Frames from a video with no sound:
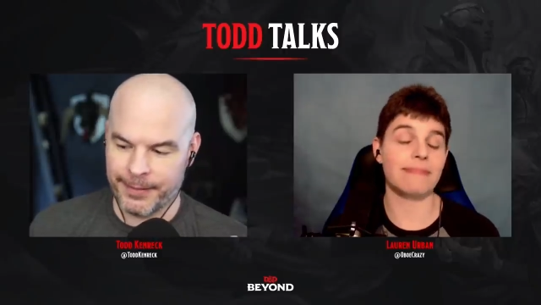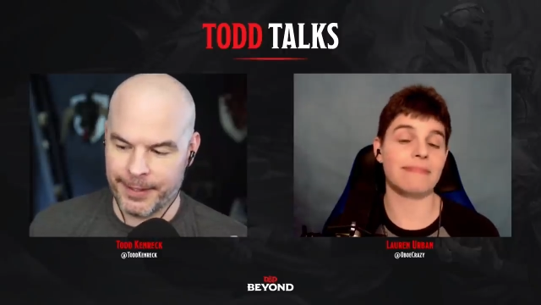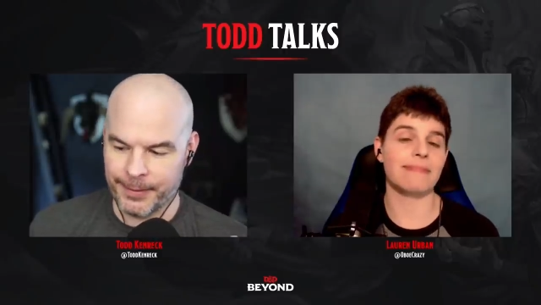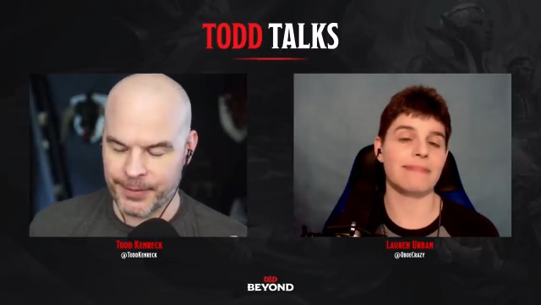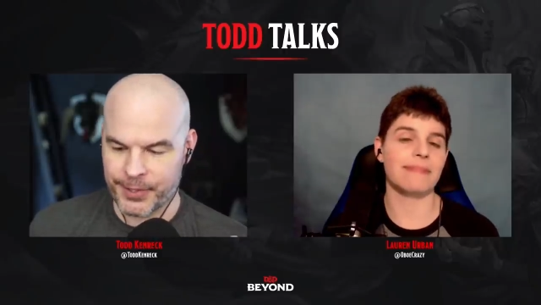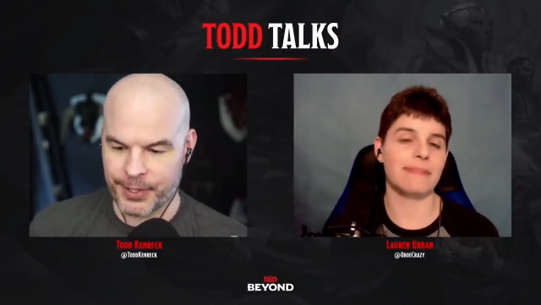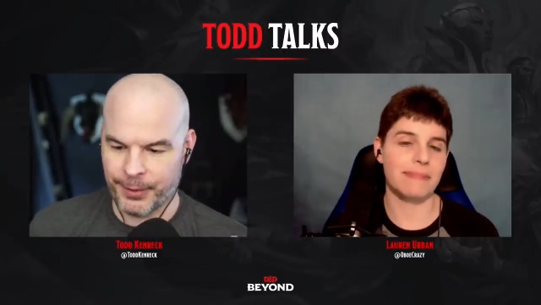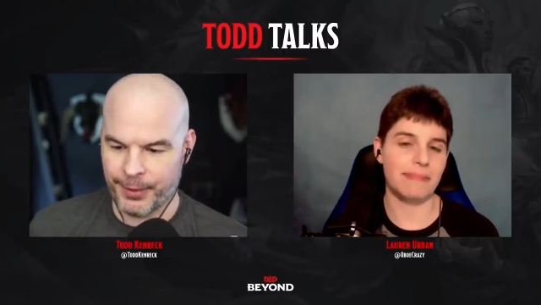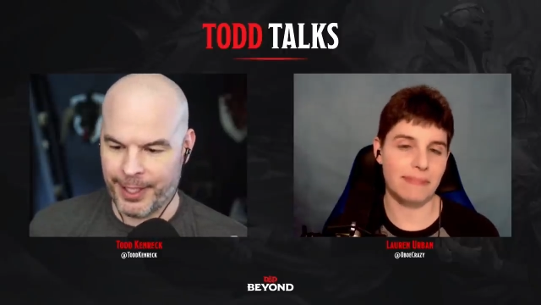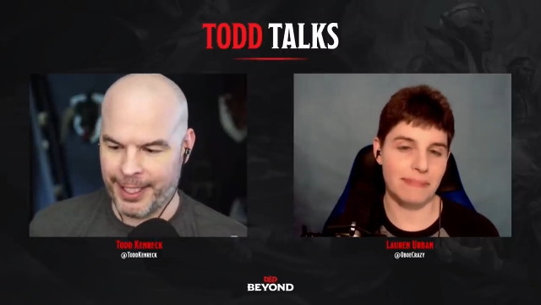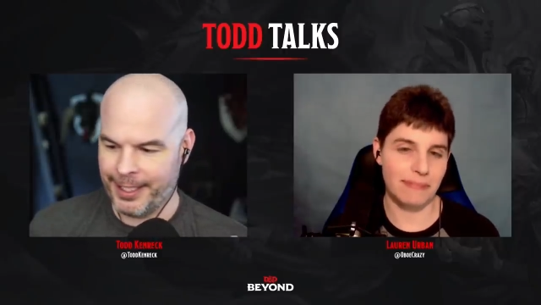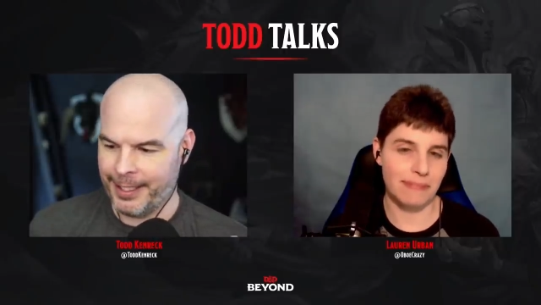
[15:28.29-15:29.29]
Speaker 1: phone. So
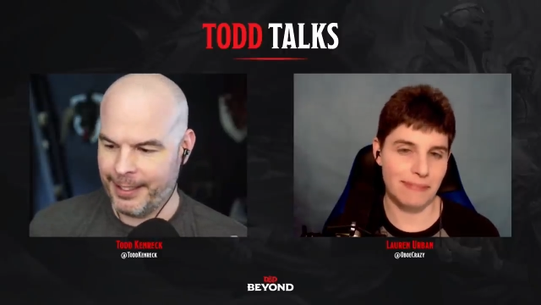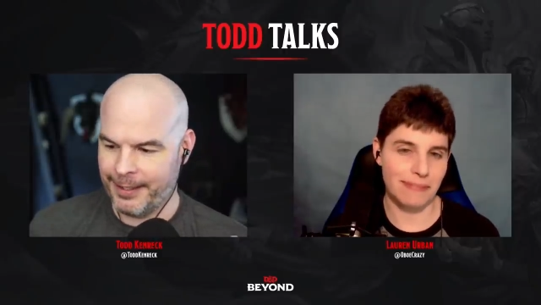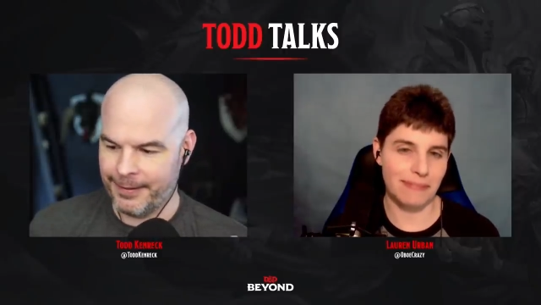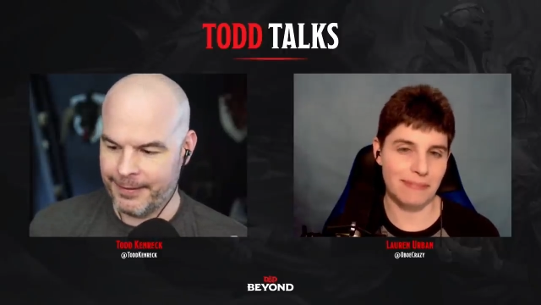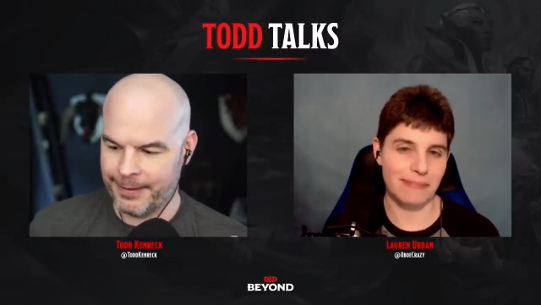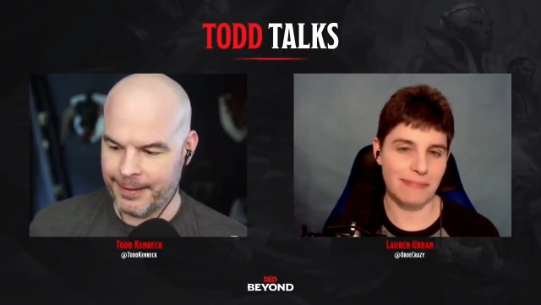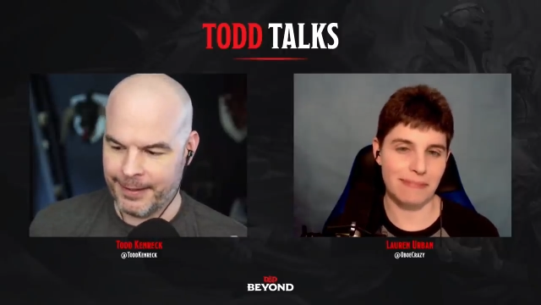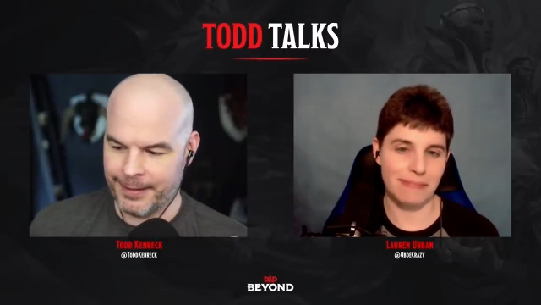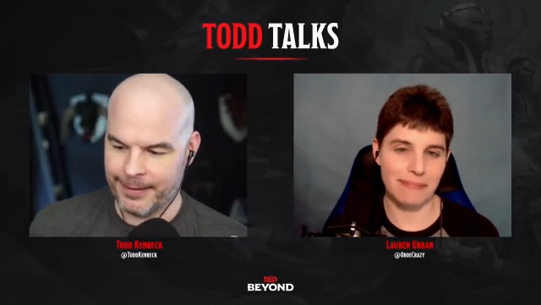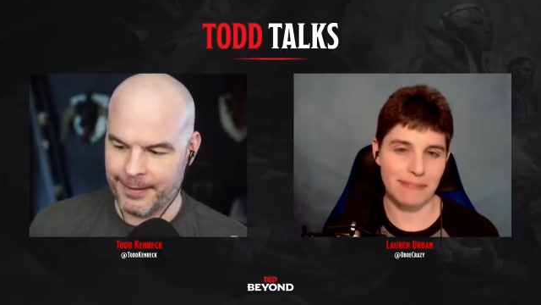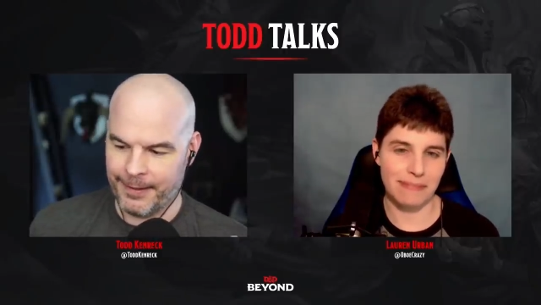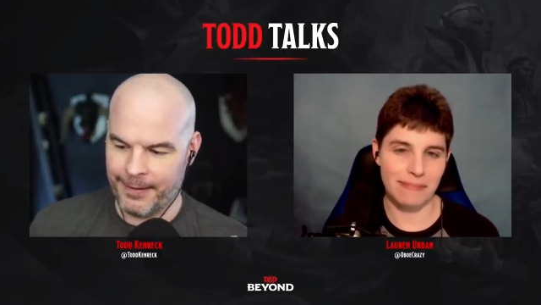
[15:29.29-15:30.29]
I had
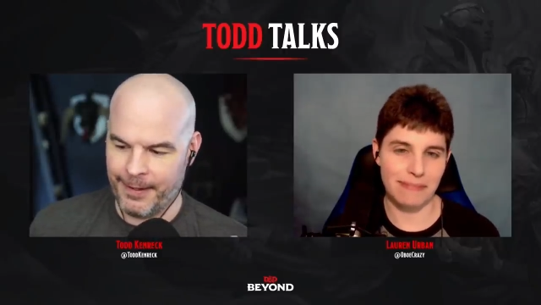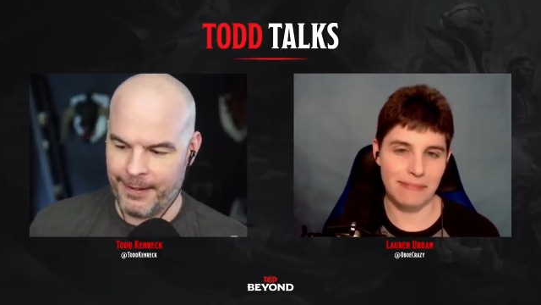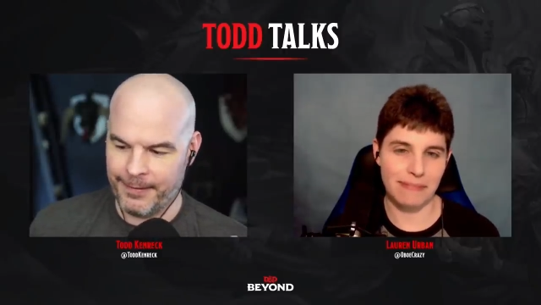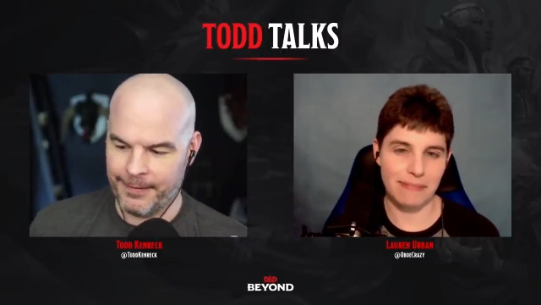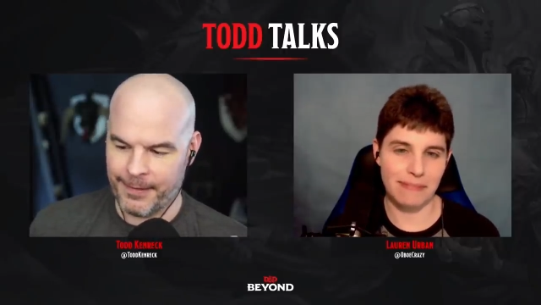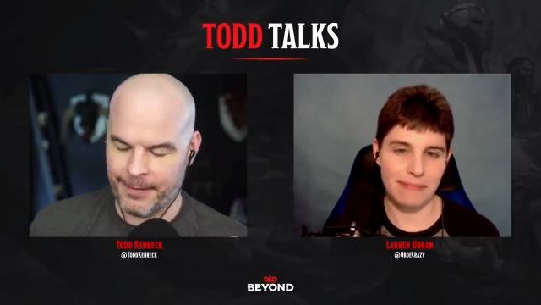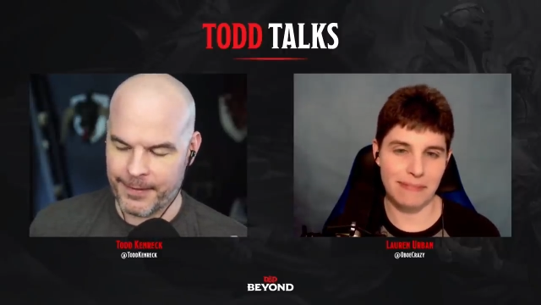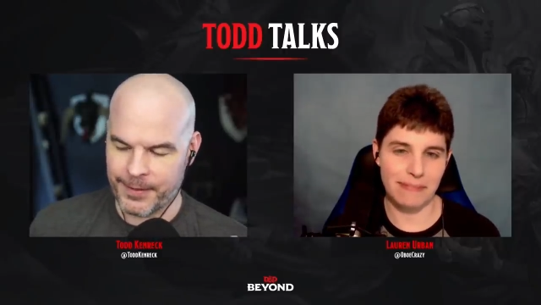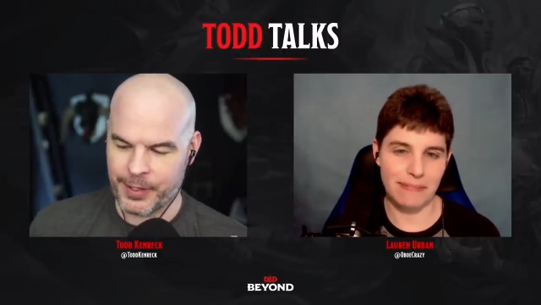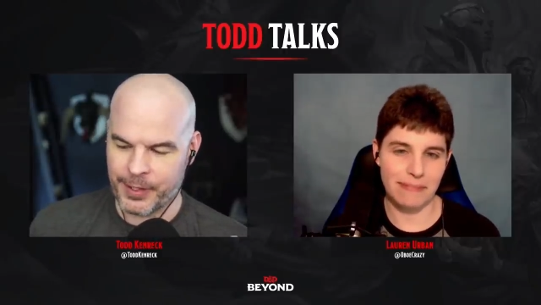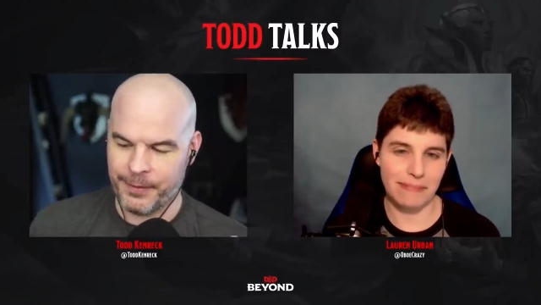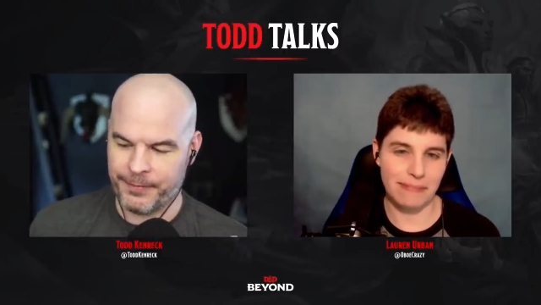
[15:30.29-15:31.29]
uh, a, a,
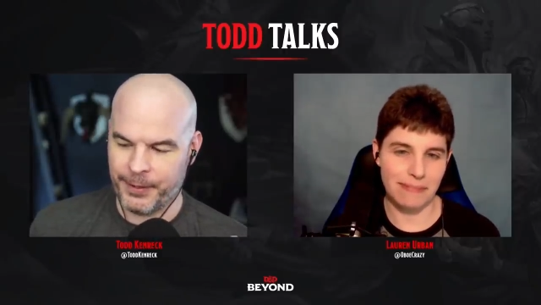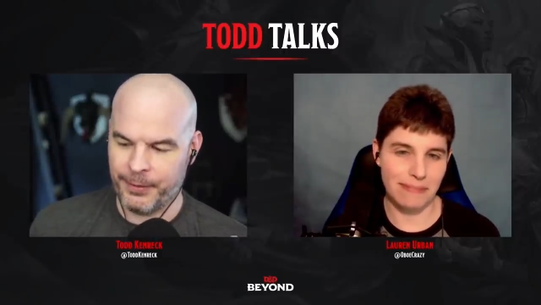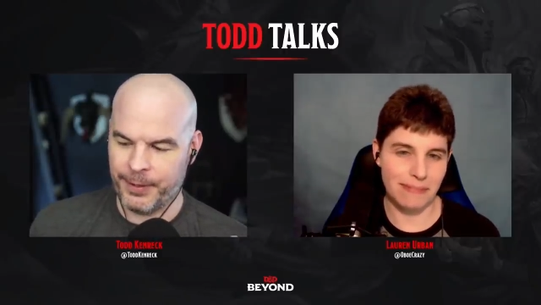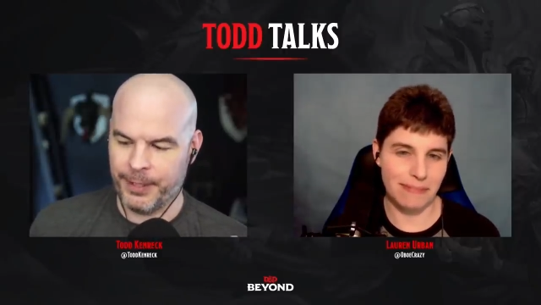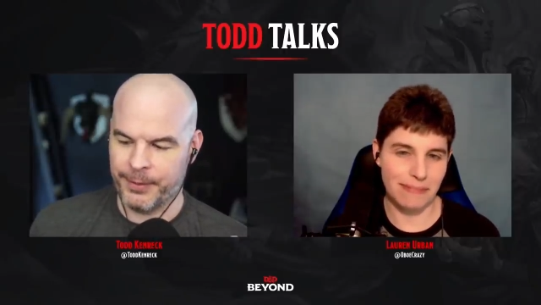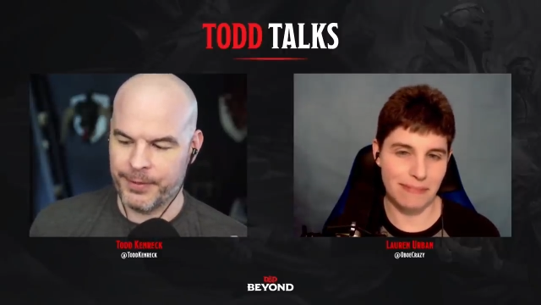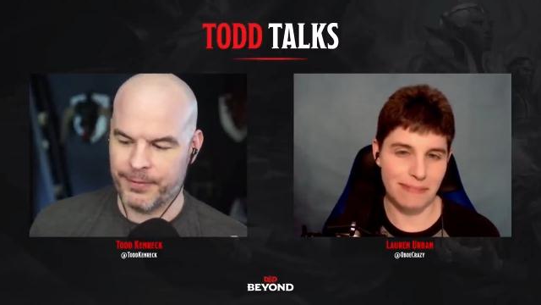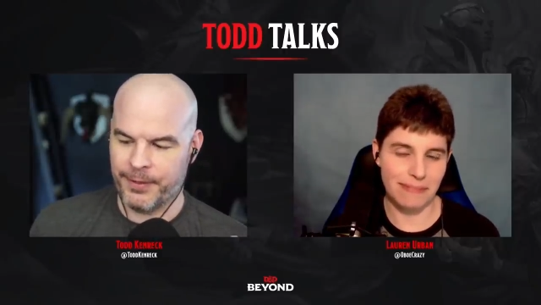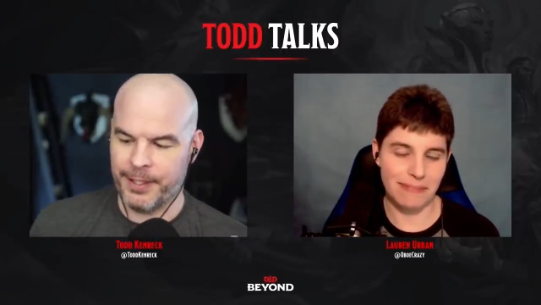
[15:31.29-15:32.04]
cell phone that was